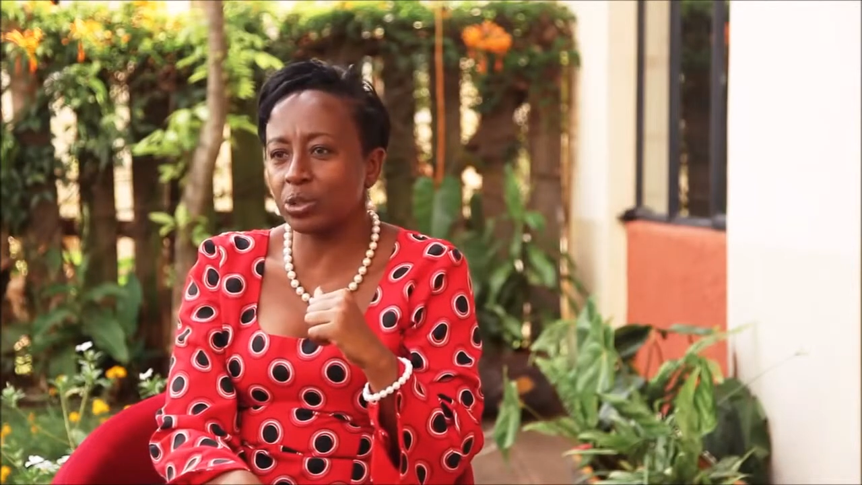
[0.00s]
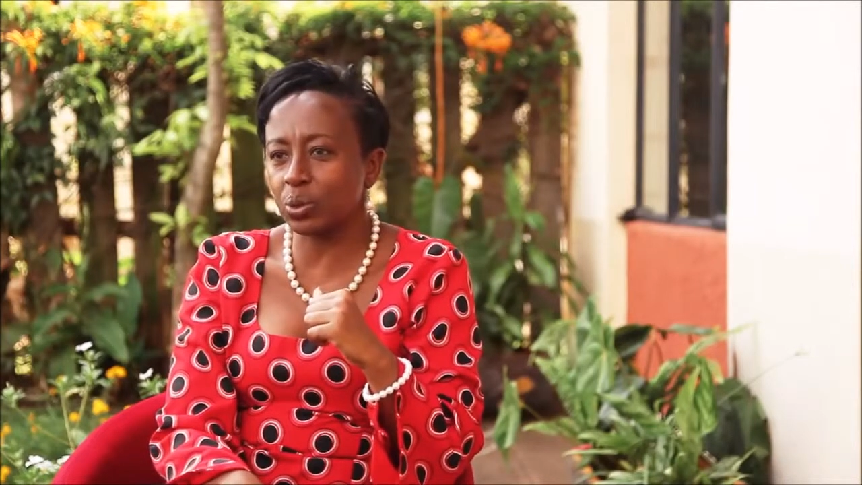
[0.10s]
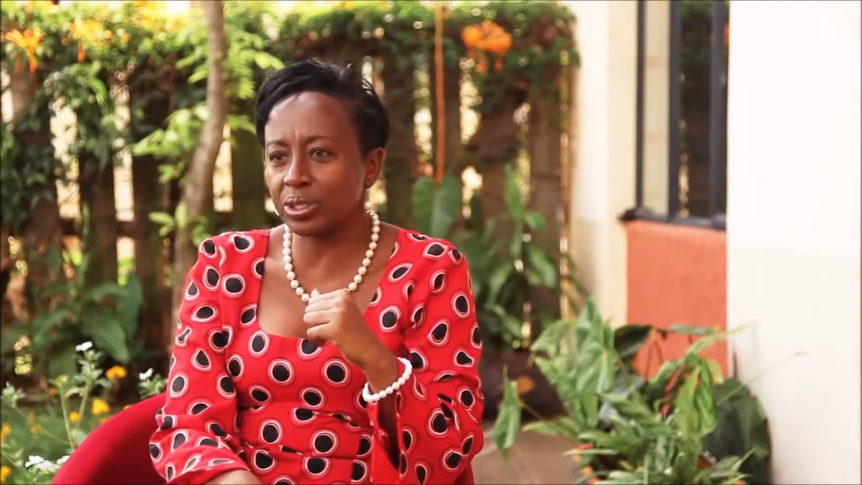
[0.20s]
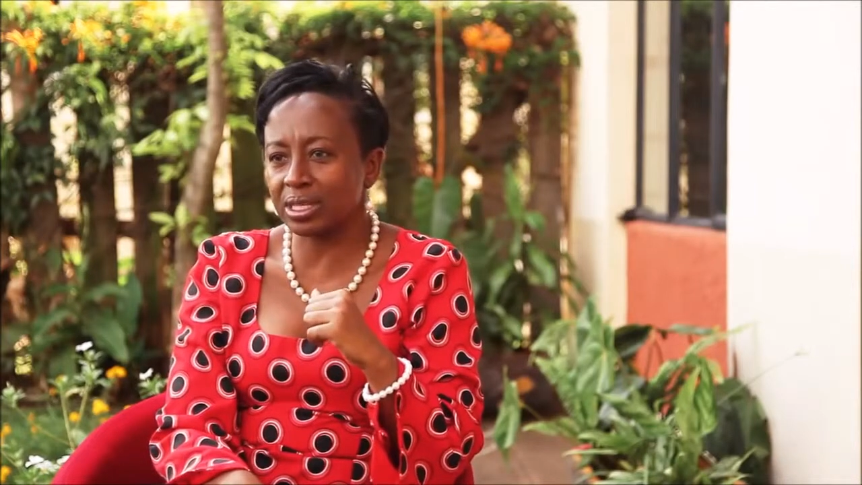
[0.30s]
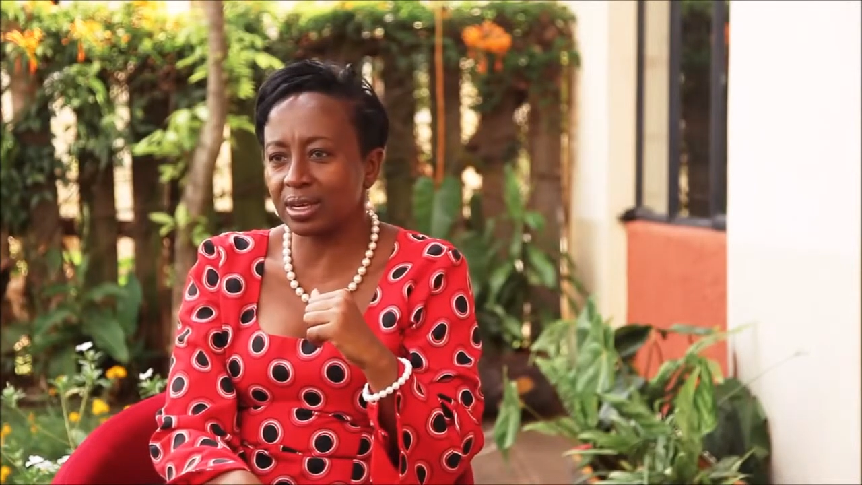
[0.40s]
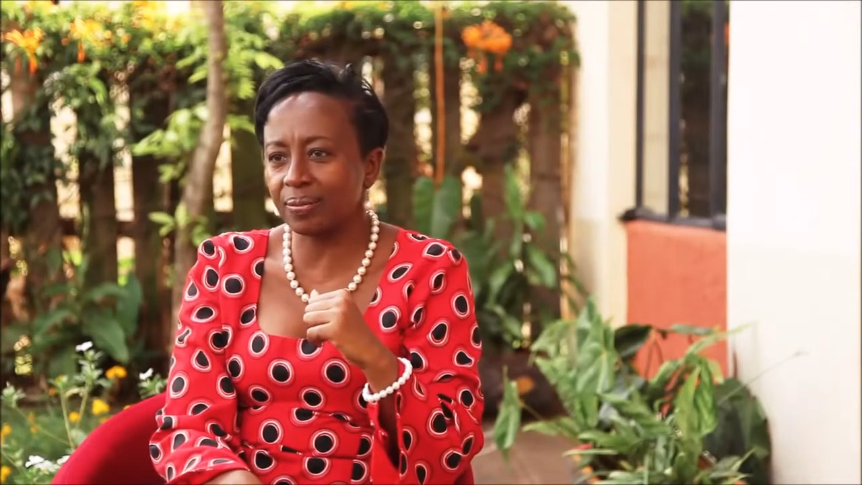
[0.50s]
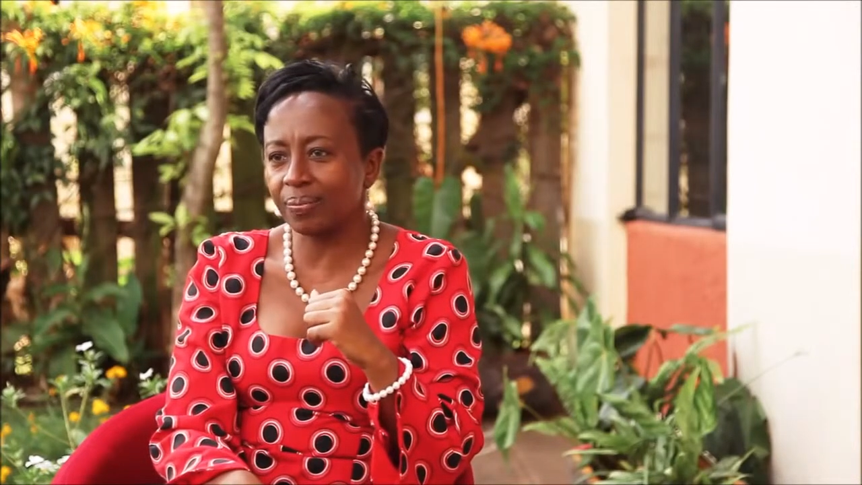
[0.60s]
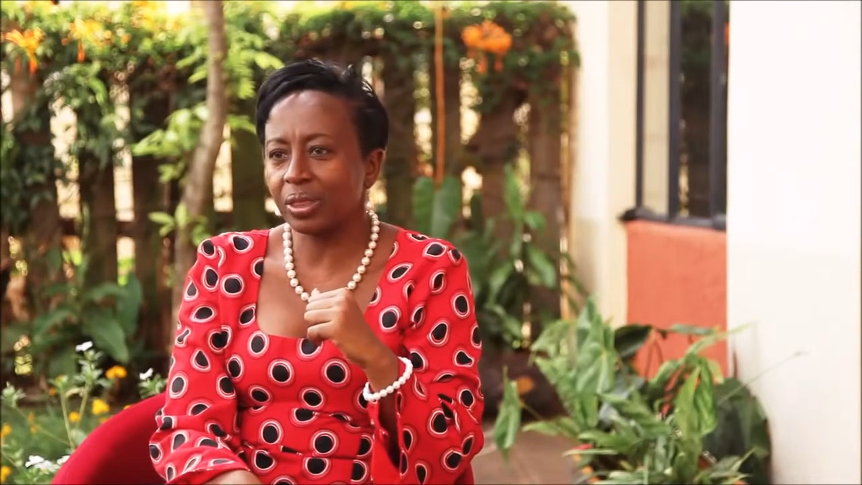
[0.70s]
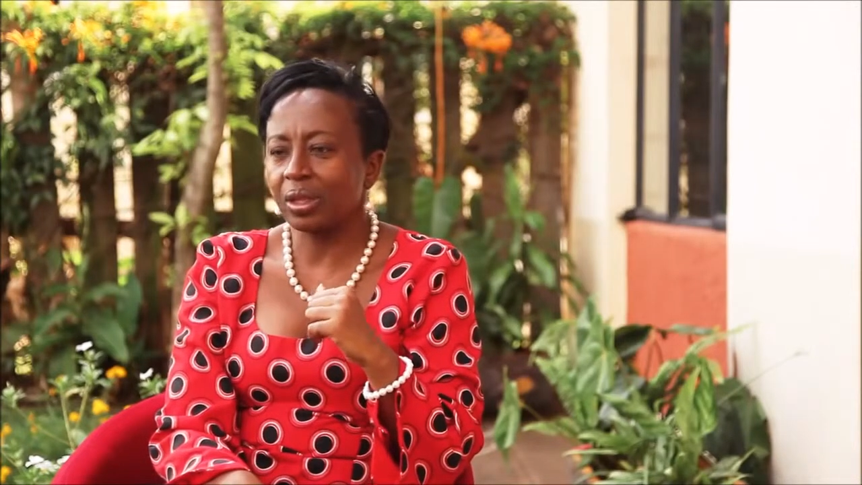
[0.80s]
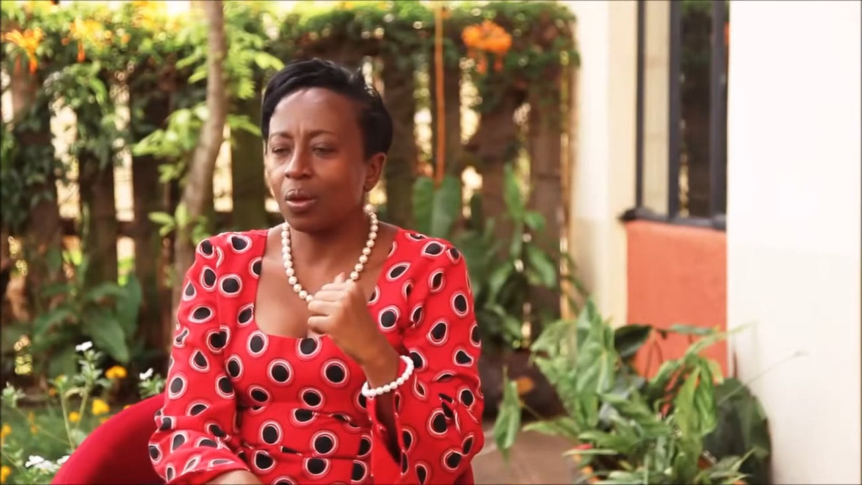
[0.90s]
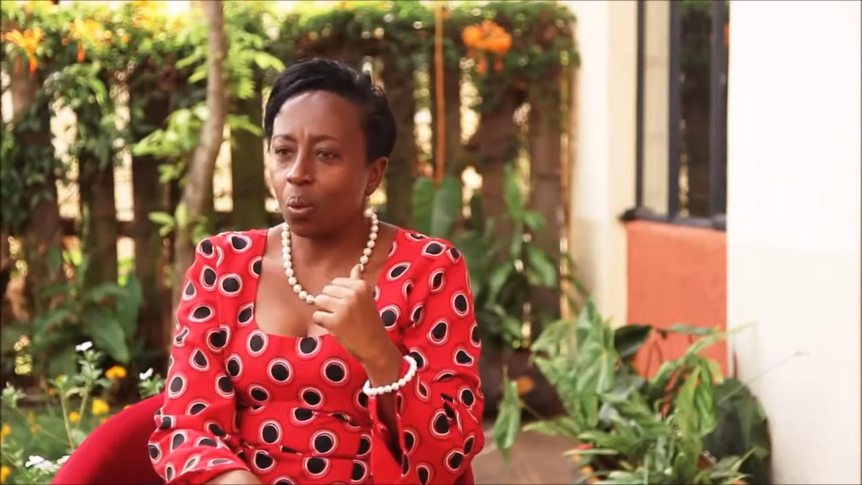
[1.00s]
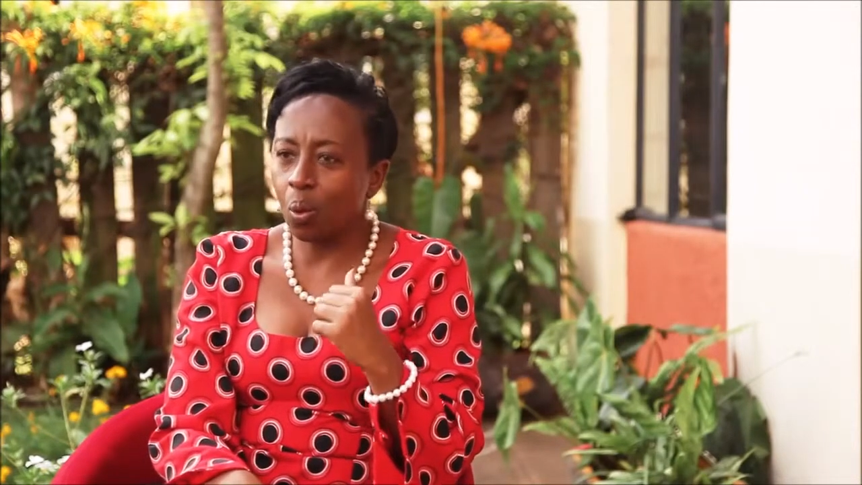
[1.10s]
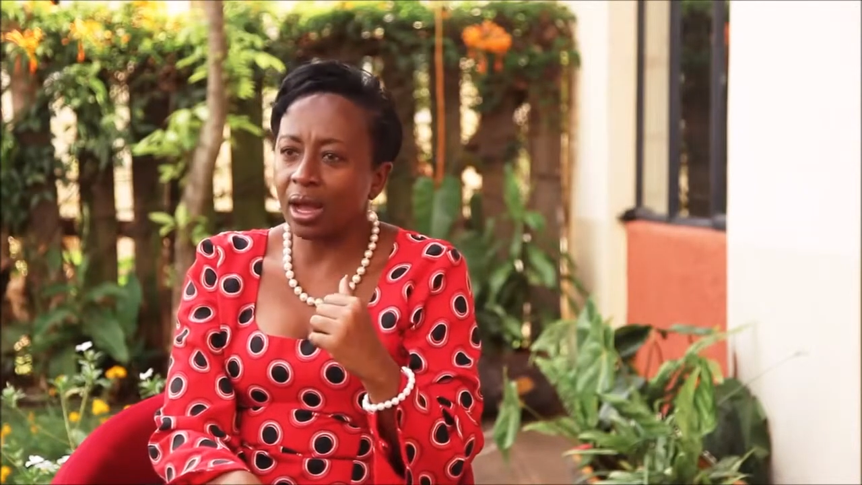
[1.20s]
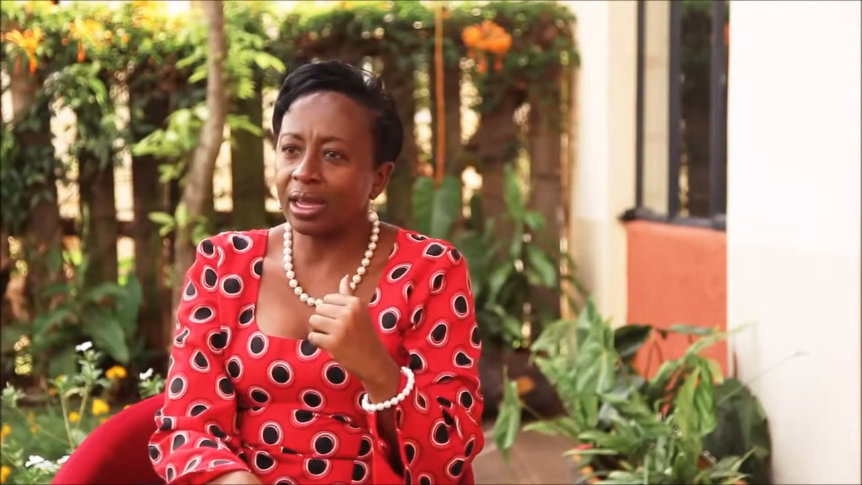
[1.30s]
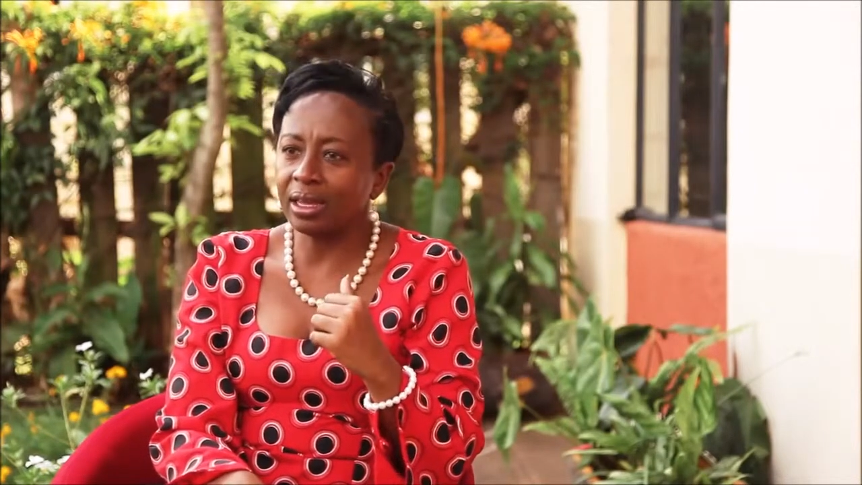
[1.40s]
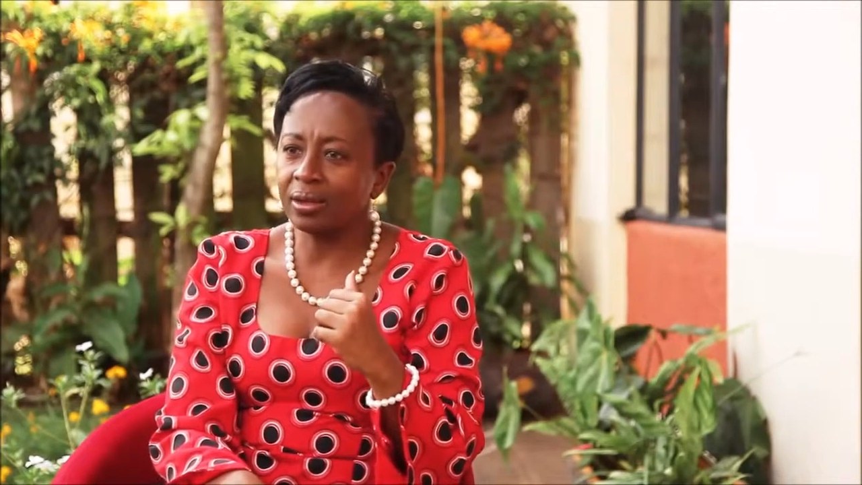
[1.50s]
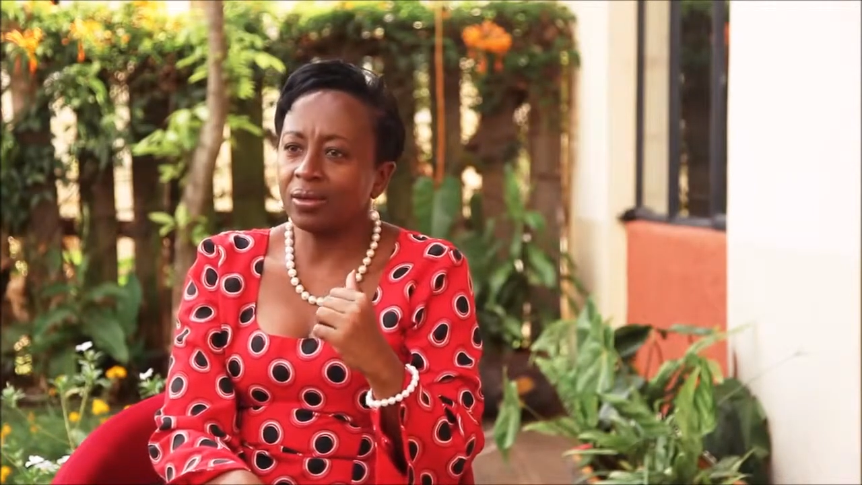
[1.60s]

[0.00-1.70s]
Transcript: daughter. Why?